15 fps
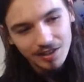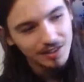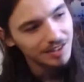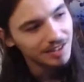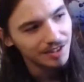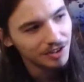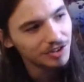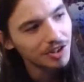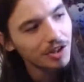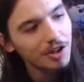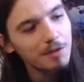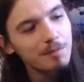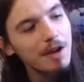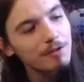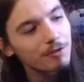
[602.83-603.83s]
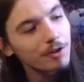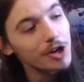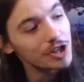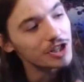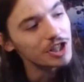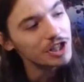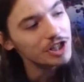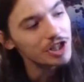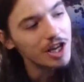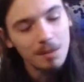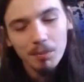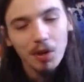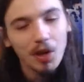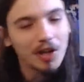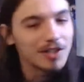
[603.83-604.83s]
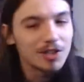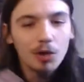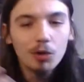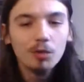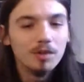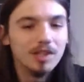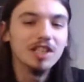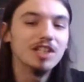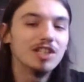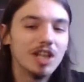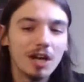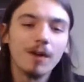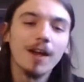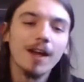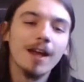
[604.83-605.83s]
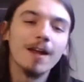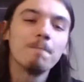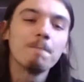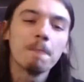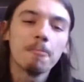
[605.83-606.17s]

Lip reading: literally meant for a DJ to plug his whole DJ rig in